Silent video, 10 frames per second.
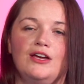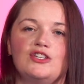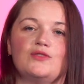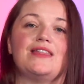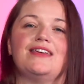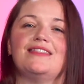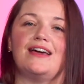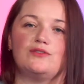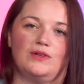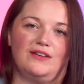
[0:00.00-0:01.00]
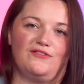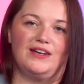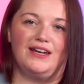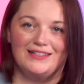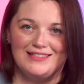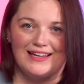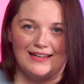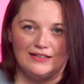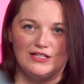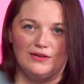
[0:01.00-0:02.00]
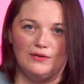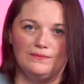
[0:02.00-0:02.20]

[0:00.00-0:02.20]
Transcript: So I think that's really fun and exciting too.